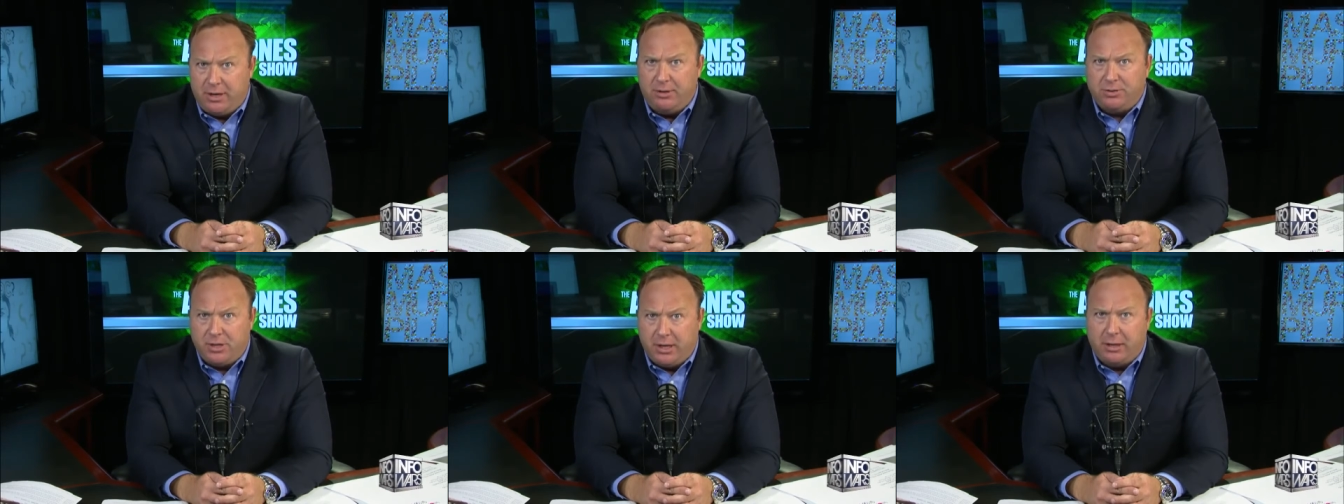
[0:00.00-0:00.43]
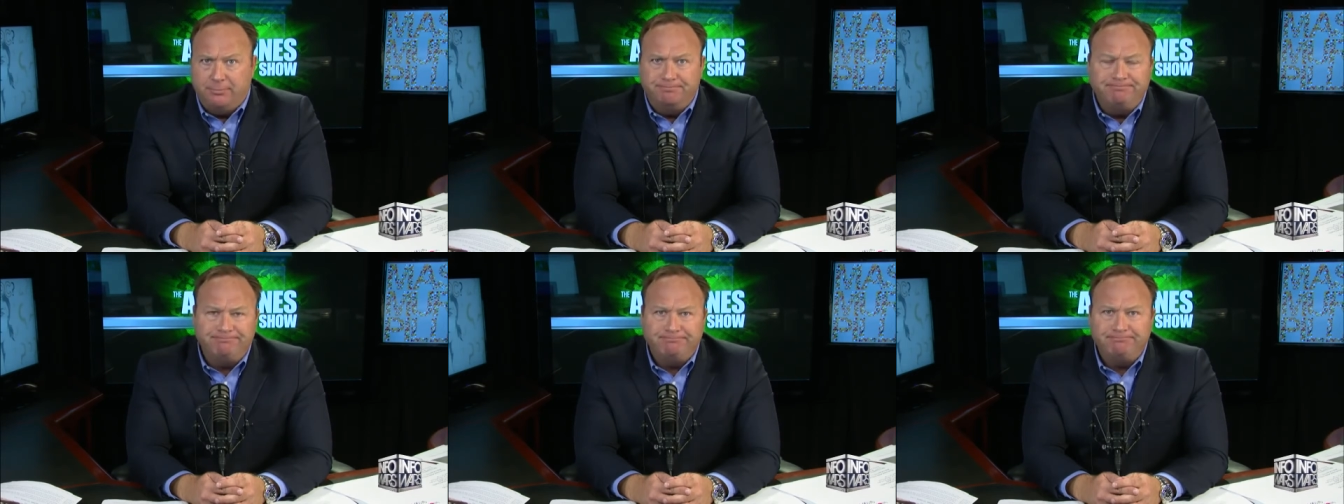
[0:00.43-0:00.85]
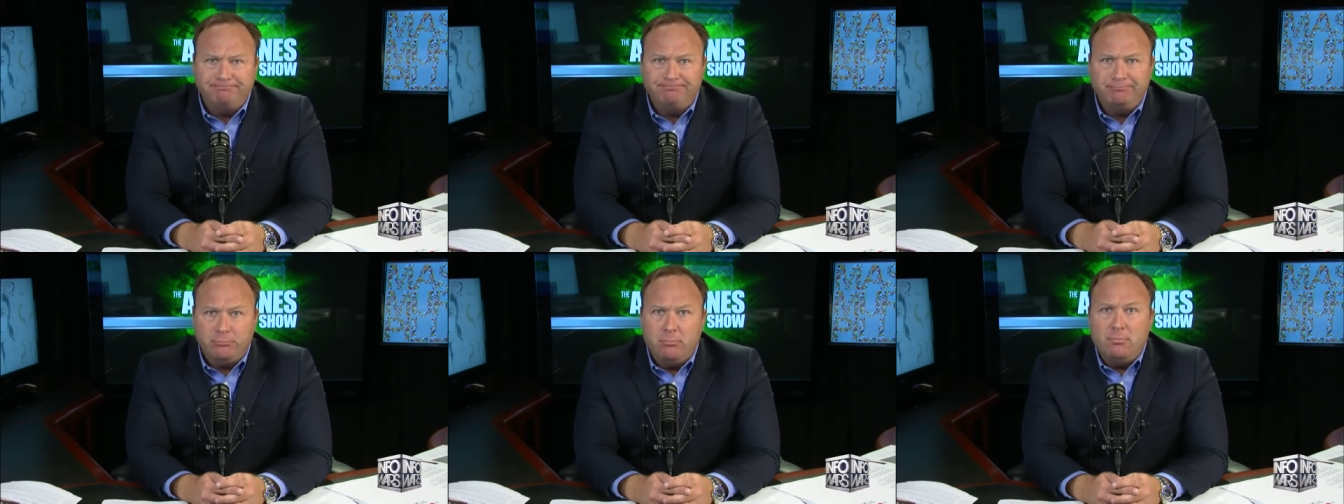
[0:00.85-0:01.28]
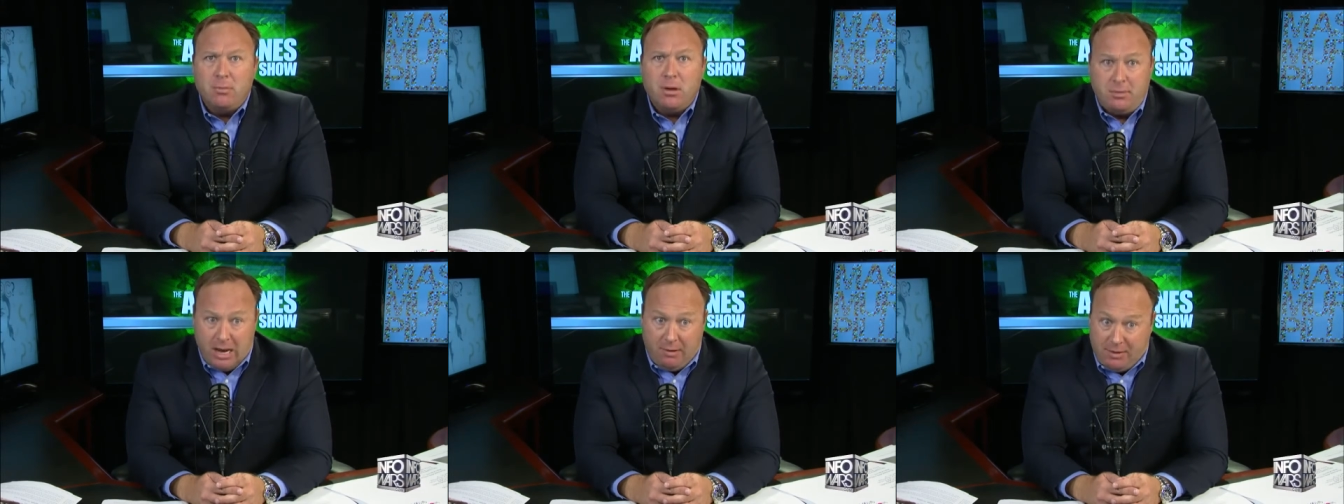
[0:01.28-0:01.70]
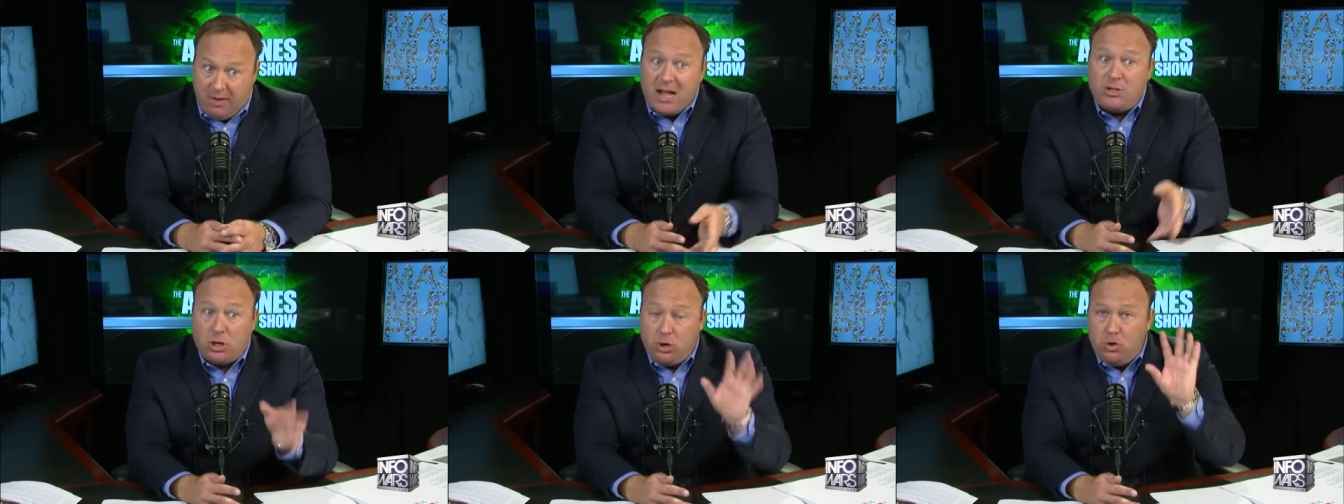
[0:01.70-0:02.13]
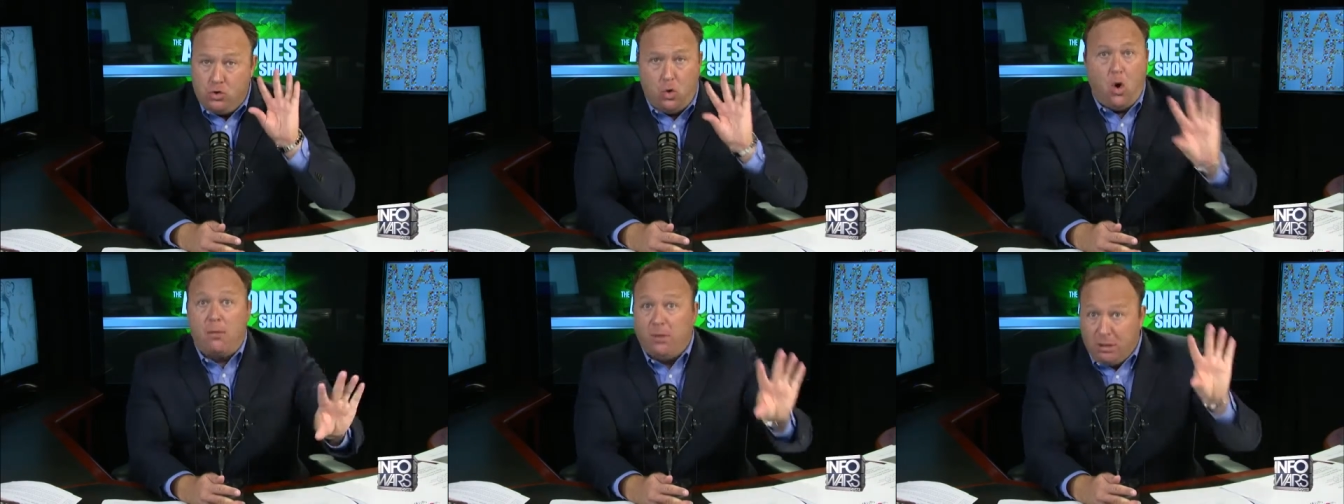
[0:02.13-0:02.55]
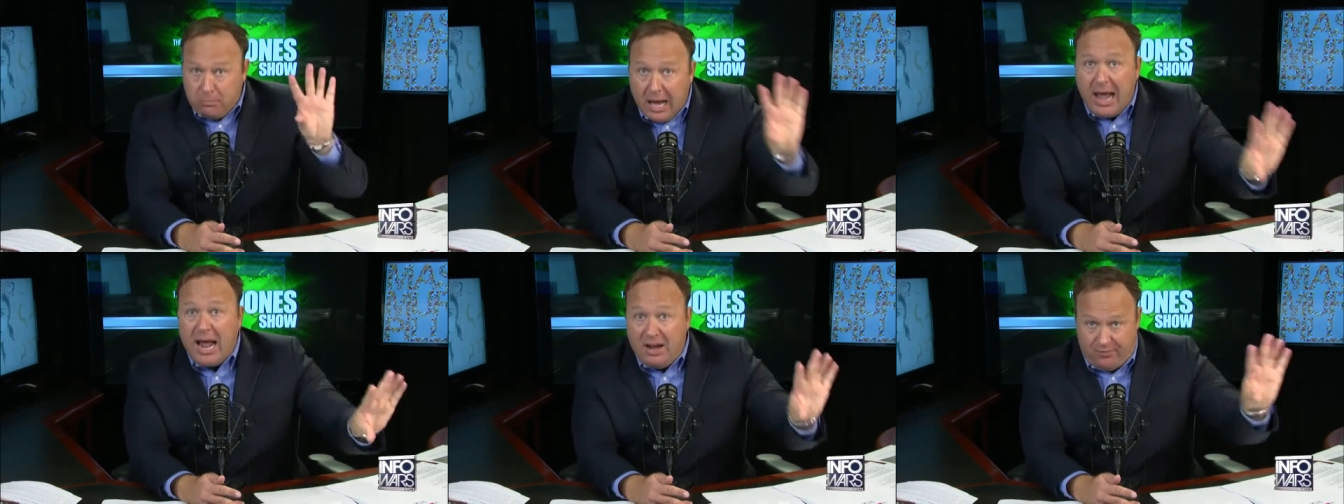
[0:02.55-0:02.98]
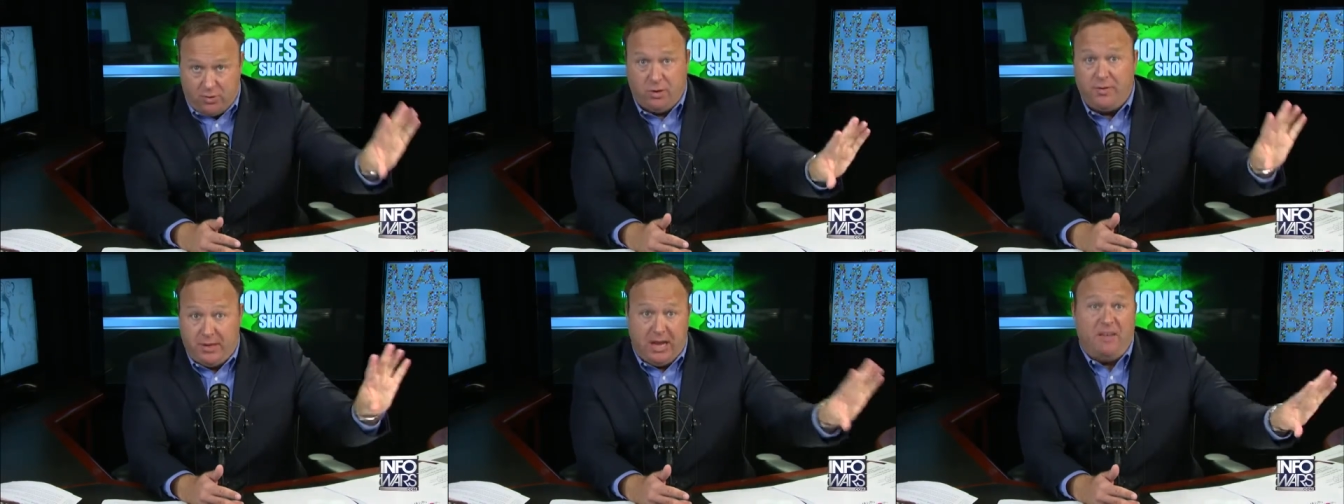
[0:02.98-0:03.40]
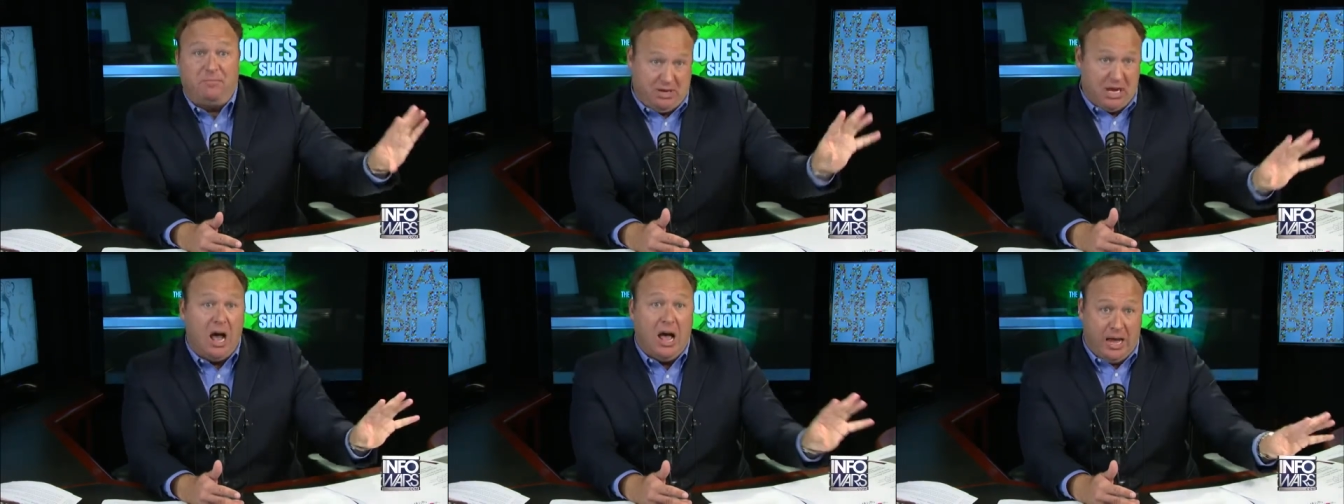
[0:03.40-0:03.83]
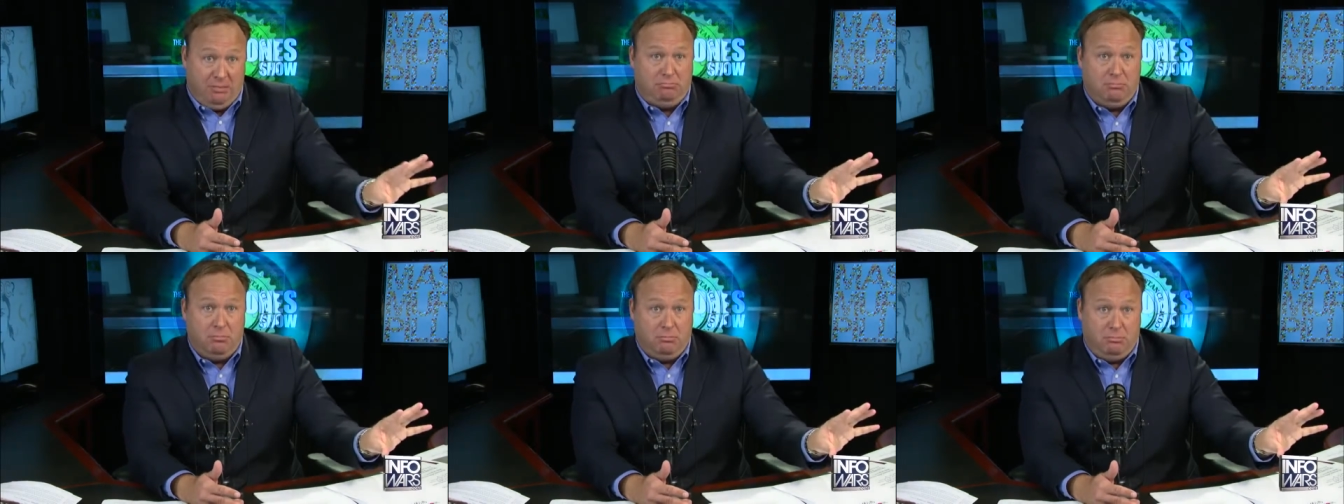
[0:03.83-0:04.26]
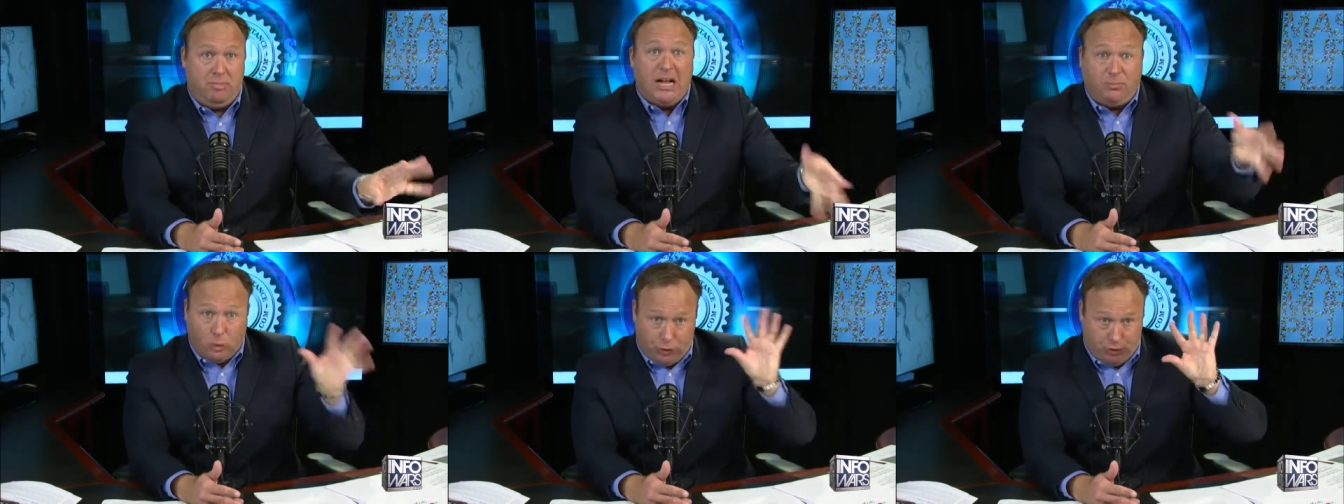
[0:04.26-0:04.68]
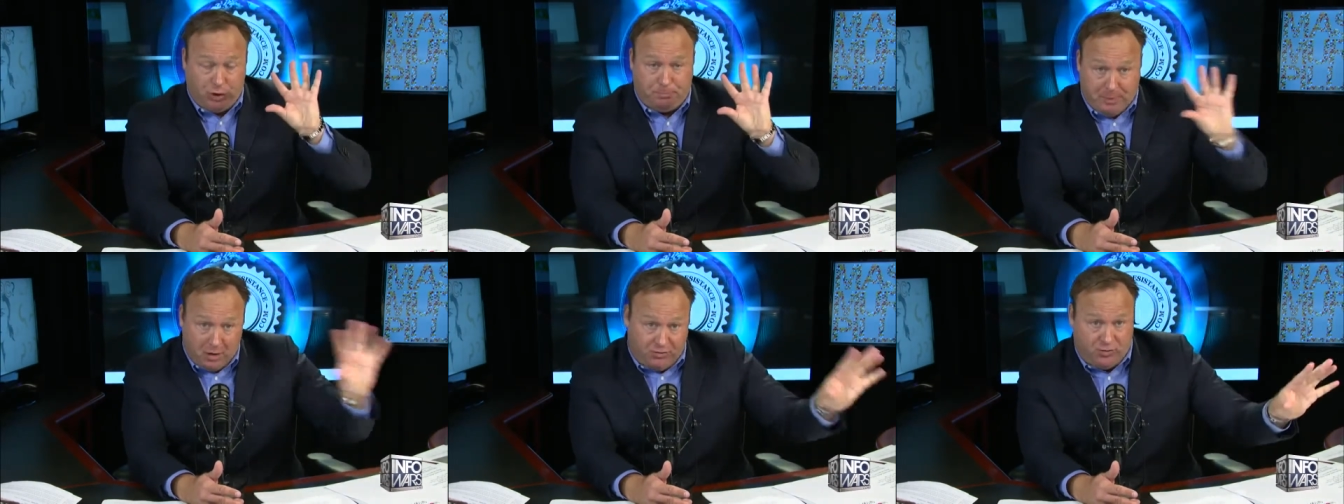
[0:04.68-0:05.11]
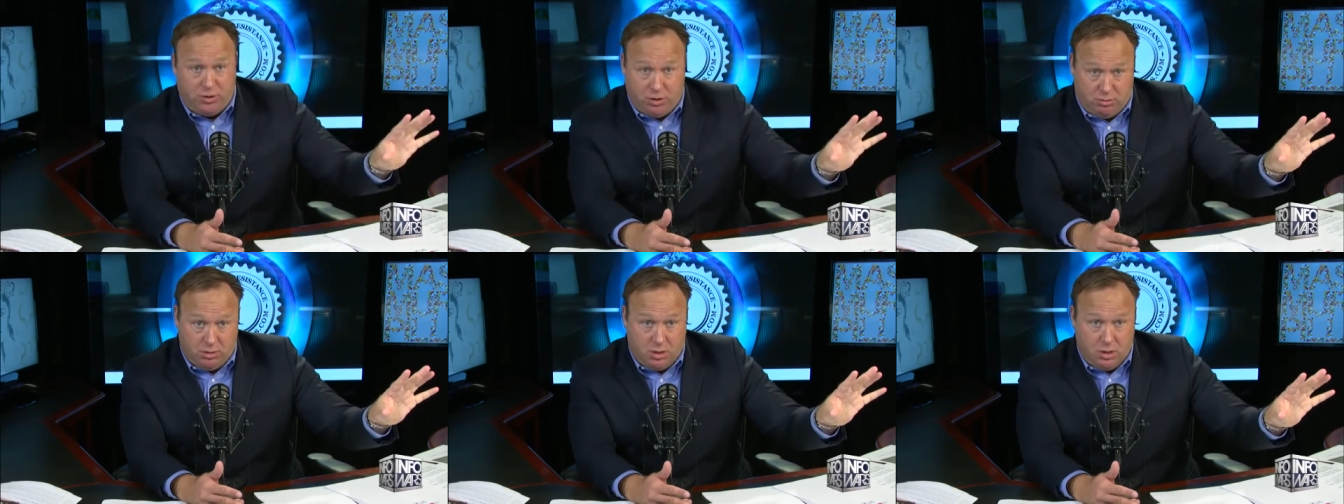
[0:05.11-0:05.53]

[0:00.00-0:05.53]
using them? Now that's a normal behavior of the FBI. That's what you're supposed to do.